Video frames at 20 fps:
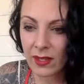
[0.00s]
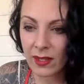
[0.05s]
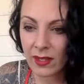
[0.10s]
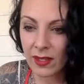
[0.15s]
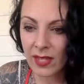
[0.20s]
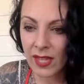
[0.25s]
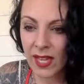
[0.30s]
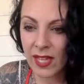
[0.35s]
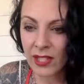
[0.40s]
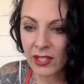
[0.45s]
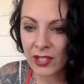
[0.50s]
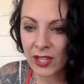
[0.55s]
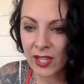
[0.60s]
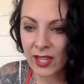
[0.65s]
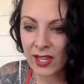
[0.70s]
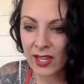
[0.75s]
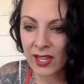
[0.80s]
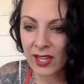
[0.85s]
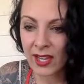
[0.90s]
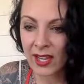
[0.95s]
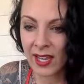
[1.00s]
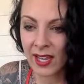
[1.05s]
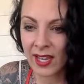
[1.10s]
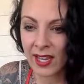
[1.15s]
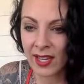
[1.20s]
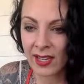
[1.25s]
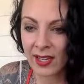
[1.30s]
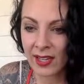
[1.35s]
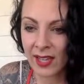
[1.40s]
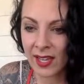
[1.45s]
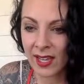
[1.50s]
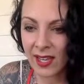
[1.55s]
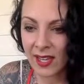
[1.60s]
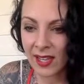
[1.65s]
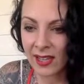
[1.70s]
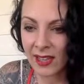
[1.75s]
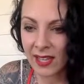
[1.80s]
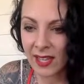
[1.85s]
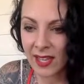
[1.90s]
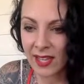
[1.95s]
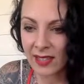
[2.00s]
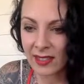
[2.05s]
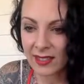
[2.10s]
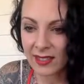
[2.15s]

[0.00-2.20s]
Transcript: Yeah, Shannon, I get it. I get that.